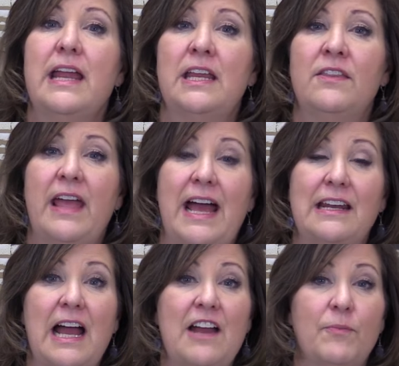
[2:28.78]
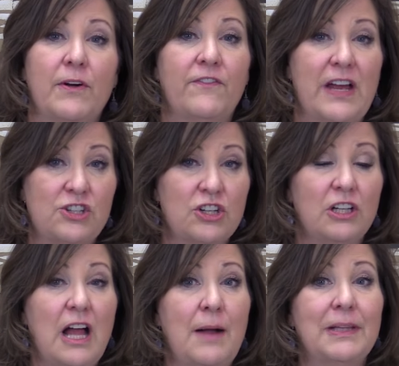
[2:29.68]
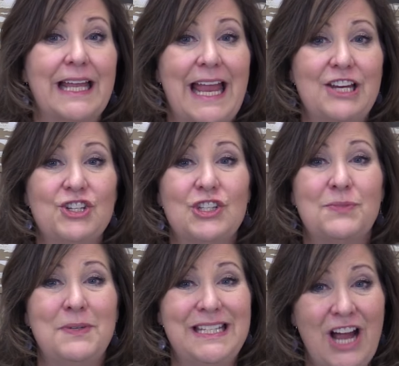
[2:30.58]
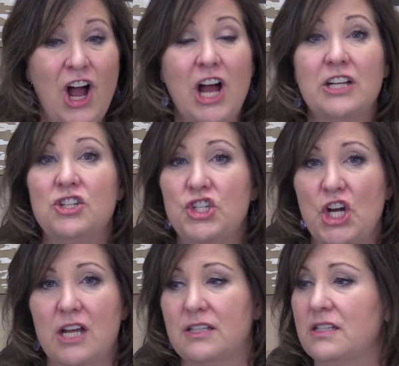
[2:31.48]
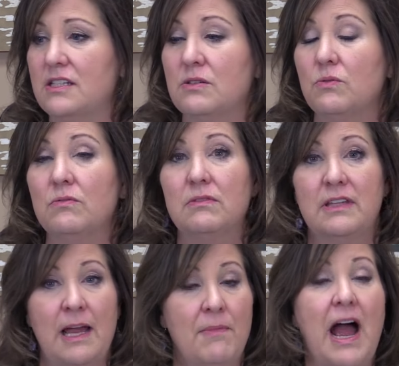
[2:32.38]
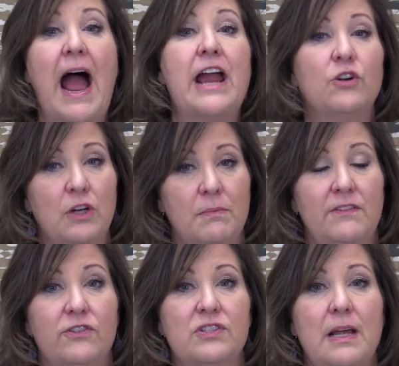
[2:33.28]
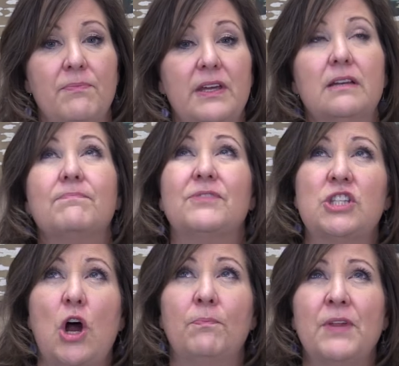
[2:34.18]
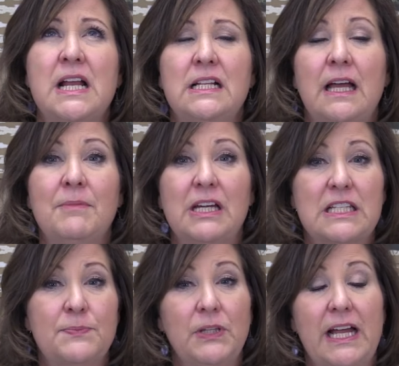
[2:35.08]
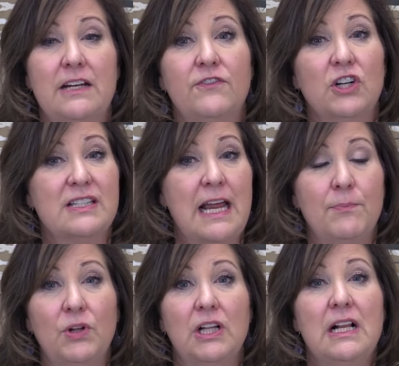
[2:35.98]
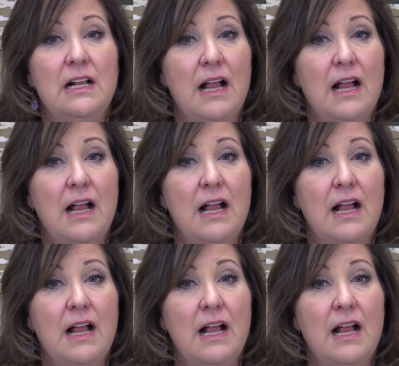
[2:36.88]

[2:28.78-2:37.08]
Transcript: in that I have professional obligations beyond just them hiring me for something. So let me explain. For example,